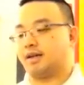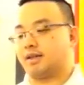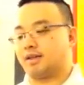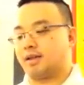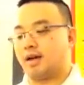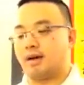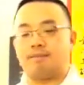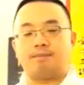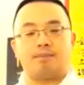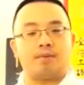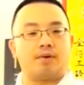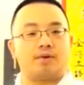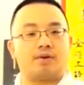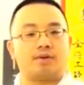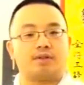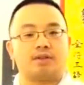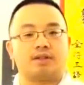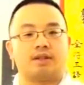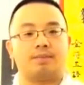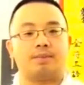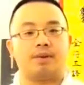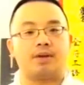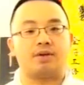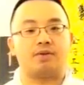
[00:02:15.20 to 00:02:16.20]
computer
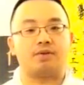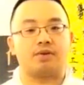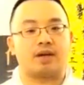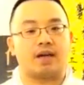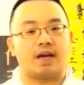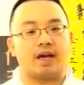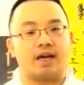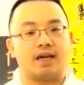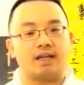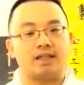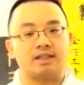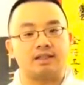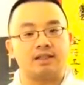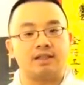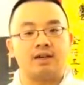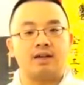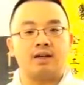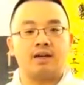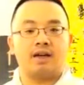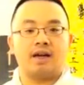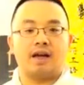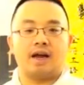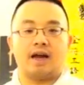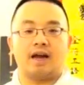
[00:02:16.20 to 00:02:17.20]
CPU case,
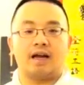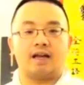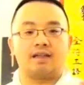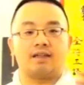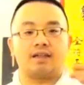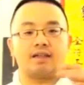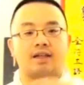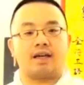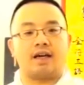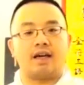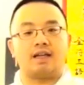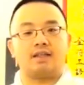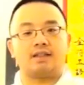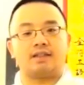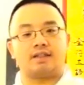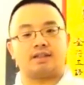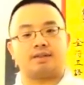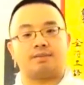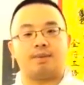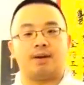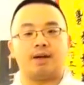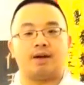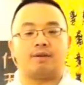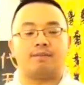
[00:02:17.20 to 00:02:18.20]
and the case
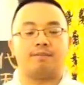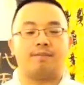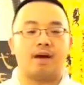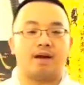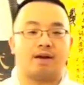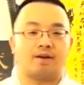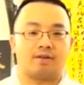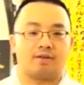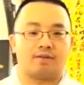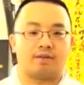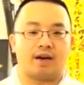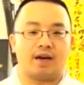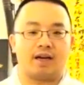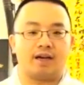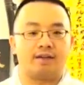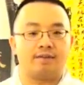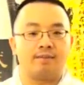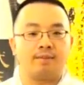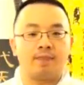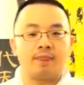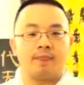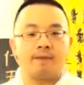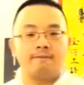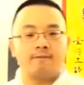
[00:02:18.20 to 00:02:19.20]
is made of metal, right?
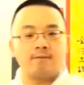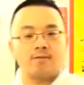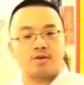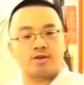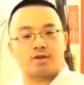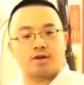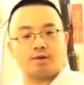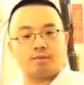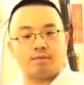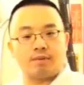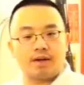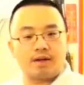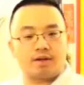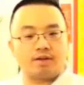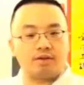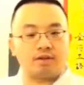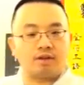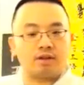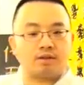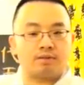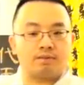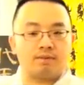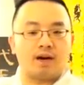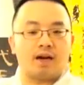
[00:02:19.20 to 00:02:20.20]
So when you
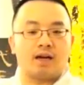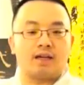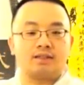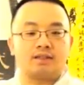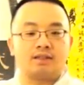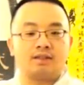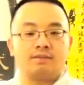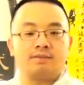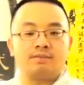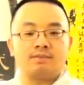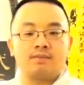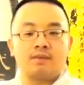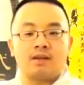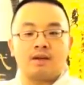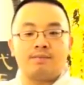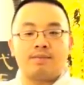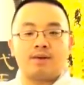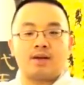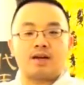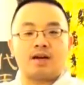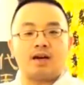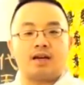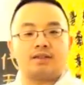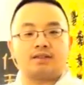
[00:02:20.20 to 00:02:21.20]
thrust,
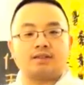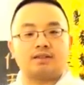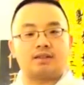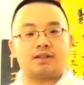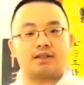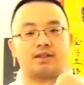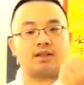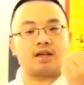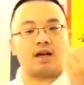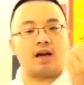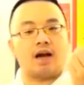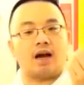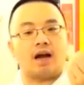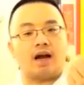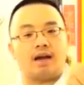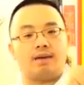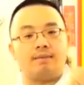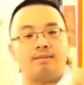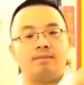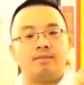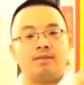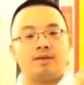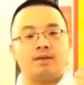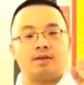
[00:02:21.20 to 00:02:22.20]
because the
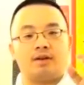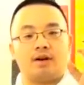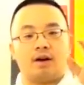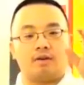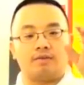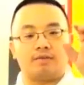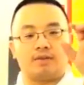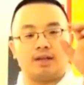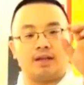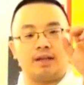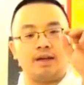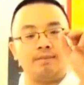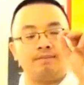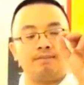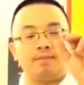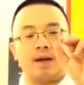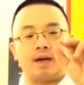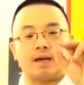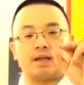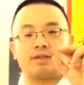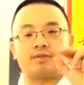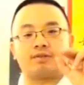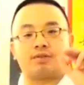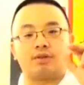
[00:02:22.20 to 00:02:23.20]
time of the
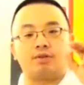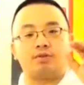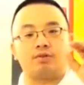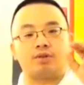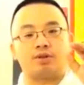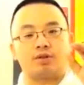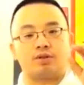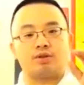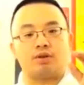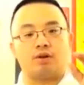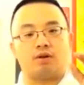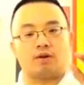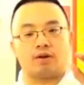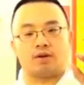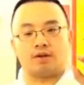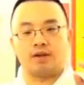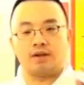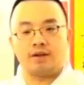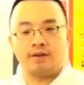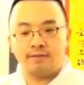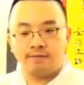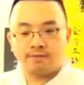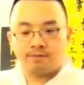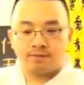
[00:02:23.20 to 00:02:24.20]
impact is so short,
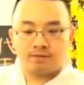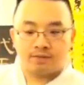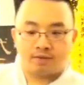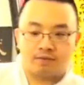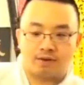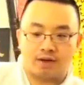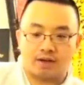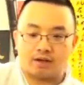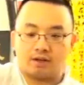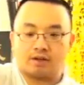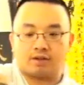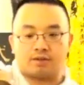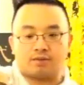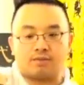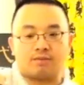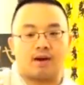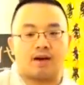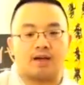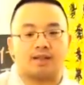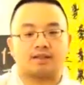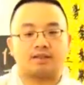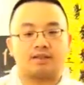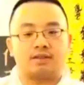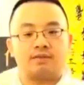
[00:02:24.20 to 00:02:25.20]
when you
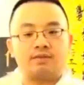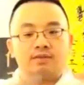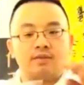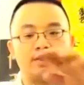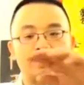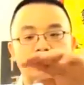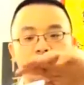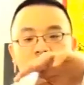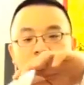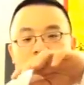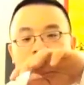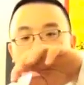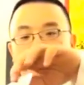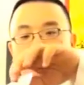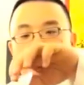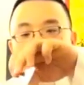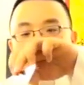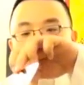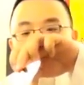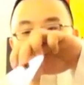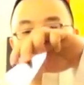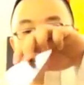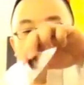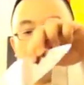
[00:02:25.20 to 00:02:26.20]
thrust, the
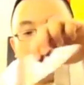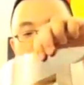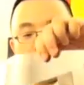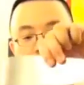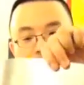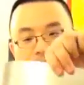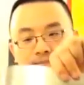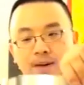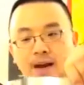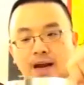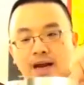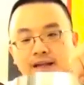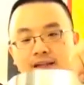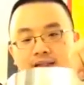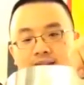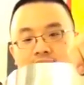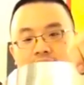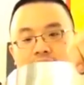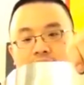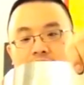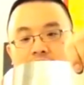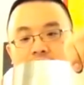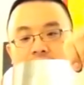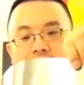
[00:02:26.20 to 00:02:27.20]
blade
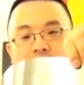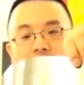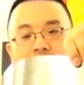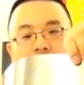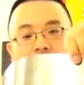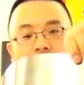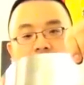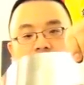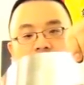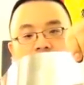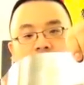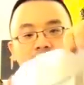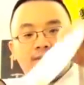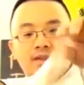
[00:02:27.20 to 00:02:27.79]
bends like that,